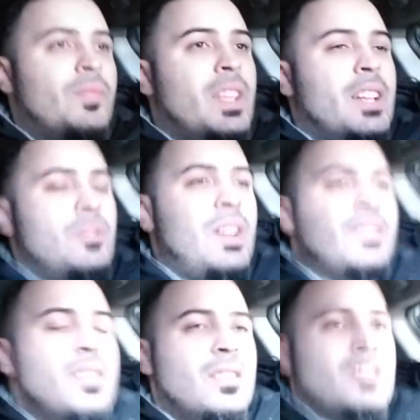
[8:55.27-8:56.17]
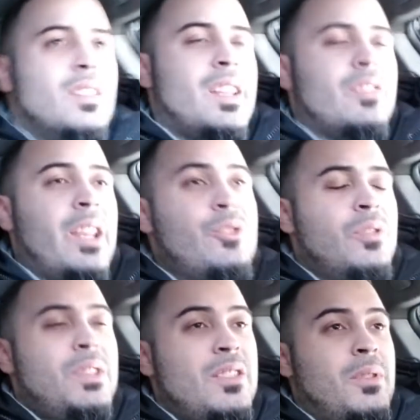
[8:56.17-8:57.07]
I do have to, there
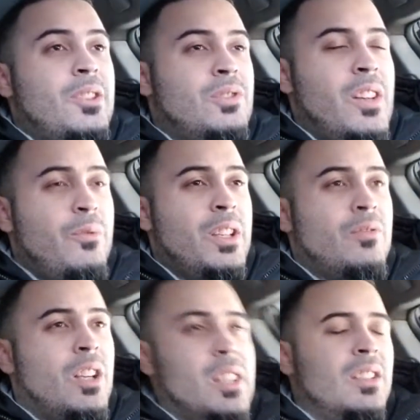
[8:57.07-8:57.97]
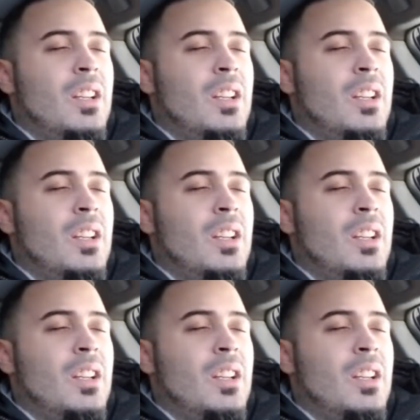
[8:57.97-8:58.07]
should be some other stuff we can run